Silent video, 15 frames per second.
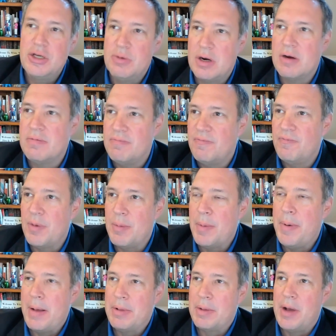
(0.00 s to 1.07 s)
are from a
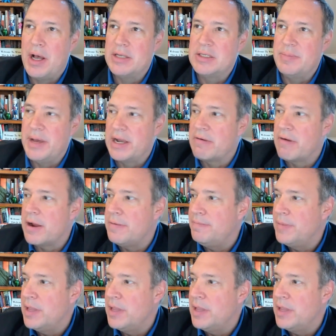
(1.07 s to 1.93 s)
public policy background.